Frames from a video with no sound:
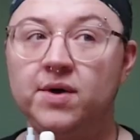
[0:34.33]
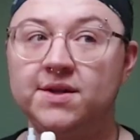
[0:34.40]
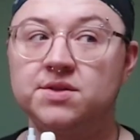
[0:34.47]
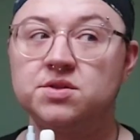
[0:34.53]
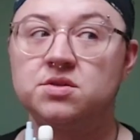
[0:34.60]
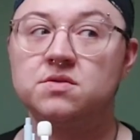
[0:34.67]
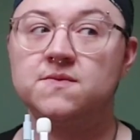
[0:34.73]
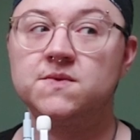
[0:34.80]

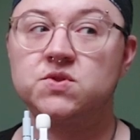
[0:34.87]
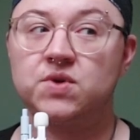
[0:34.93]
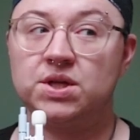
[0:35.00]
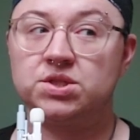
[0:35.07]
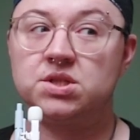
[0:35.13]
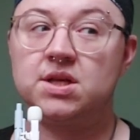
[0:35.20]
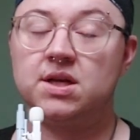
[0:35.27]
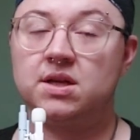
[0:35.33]
which,
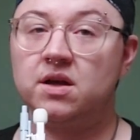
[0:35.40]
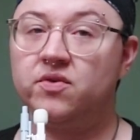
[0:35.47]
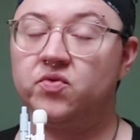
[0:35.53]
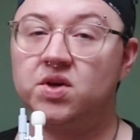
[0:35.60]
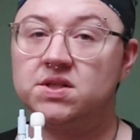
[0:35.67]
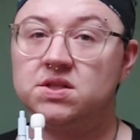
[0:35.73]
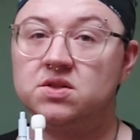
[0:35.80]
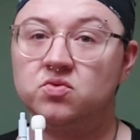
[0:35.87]
strangely enough,
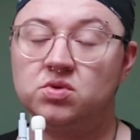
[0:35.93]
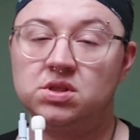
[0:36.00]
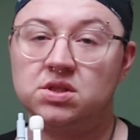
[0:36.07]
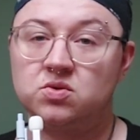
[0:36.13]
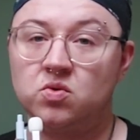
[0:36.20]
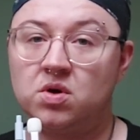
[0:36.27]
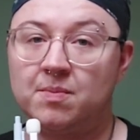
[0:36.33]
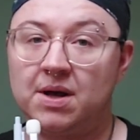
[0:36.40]
I didn't really
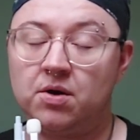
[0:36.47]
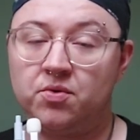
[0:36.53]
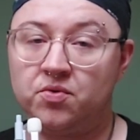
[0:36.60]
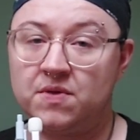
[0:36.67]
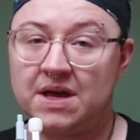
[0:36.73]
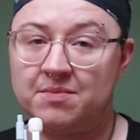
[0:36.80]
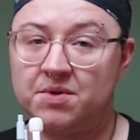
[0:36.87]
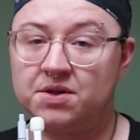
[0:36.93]
talk about
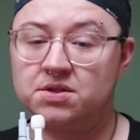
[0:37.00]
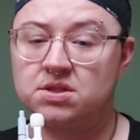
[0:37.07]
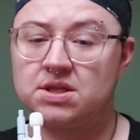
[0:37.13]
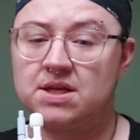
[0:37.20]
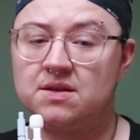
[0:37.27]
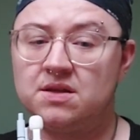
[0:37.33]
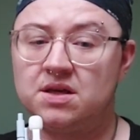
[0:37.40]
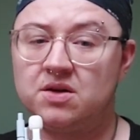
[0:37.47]
all that much
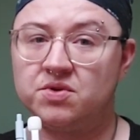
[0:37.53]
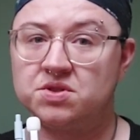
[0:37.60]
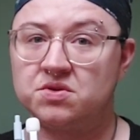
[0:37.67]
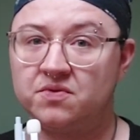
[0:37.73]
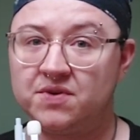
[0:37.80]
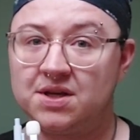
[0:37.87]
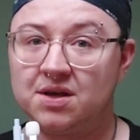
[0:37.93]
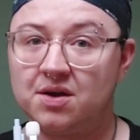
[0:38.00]
in the
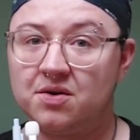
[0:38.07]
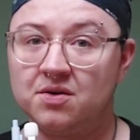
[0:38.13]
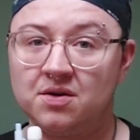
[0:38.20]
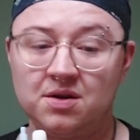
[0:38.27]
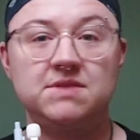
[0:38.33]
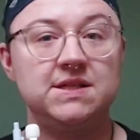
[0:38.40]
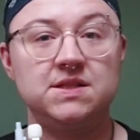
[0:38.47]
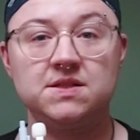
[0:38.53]
original video.
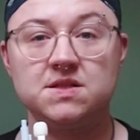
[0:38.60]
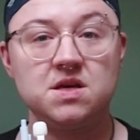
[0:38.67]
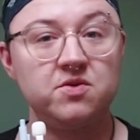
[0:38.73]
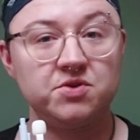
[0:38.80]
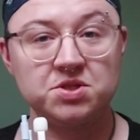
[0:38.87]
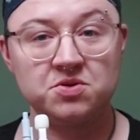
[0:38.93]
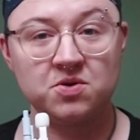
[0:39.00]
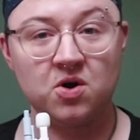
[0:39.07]
This is the
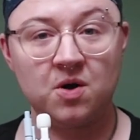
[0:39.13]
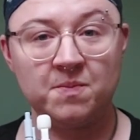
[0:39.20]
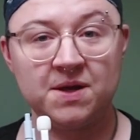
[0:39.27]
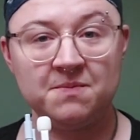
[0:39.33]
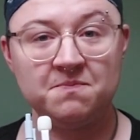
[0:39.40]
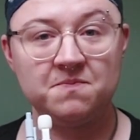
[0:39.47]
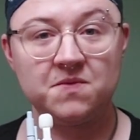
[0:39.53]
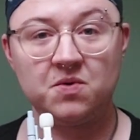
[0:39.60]
original
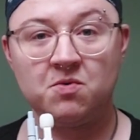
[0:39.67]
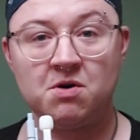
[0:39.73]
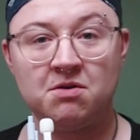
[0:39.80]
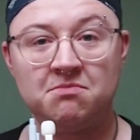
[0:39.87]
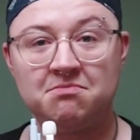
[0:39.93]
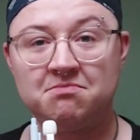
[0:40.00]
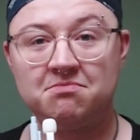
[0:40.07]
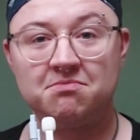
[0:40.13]
copy, the
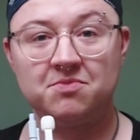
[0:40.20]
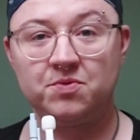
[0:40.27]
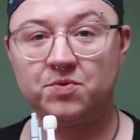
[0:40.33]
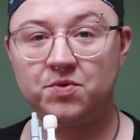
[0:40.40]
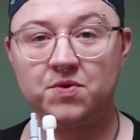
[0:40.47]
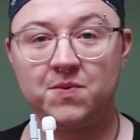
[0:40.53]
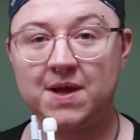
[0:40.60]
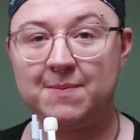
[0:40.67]
one
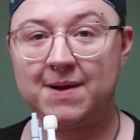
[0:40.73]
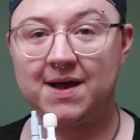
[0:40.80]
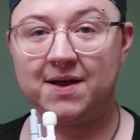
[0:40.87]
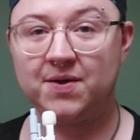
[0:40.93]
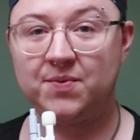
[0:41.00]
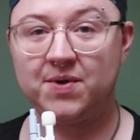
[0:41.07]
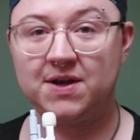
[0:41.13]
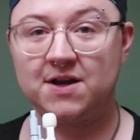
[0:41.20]
all the way
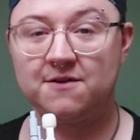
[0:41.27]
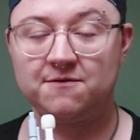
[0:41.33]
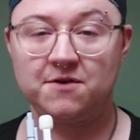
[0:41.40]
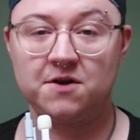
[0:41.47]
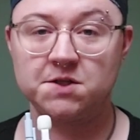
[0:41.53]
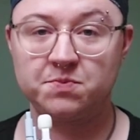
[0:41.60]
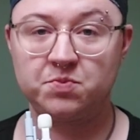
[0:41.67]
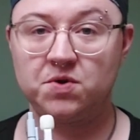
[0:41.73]
back when I
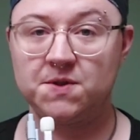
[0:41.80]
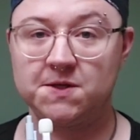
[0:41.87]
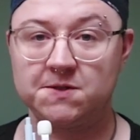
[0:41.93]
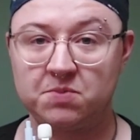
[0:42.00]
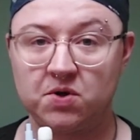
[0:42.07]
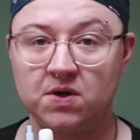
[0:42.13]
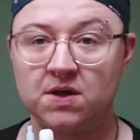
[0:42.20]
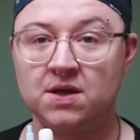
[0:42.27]
first bought
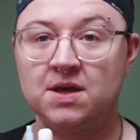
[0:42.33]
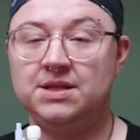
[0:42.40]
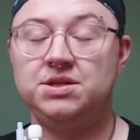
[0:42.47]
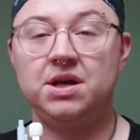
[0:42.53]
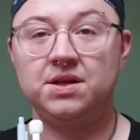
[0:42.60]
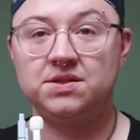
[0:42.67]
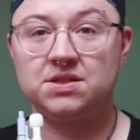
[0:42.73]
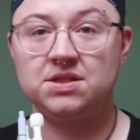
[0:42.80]
this book. And
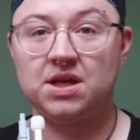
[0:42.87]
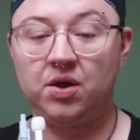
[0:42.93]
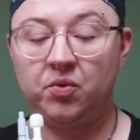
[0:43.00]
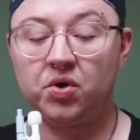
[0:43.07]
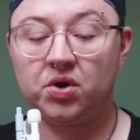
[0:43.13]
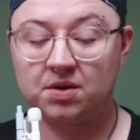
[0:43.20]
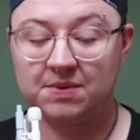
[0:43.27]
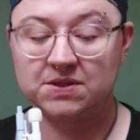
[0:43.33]
yeah, today
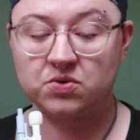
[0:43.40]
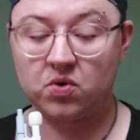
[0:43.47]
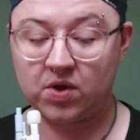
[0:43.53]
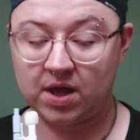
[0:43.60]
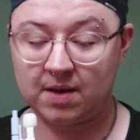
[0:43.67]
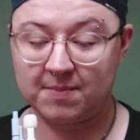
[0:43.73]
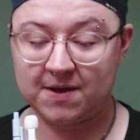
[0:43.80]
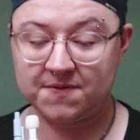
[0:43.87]
we're going to be
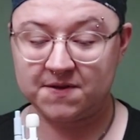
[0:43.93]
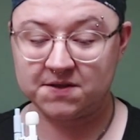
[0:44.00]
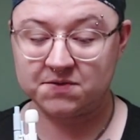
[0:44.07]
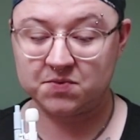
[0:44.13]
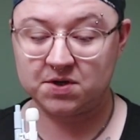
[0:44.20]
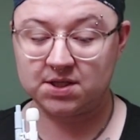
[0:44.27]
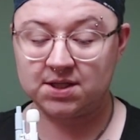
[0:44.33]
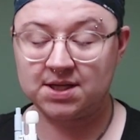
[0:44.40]
talking about
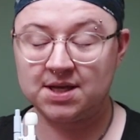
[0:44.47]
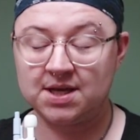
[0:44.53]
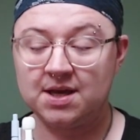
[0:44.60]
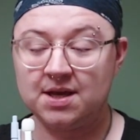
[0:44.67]
this one.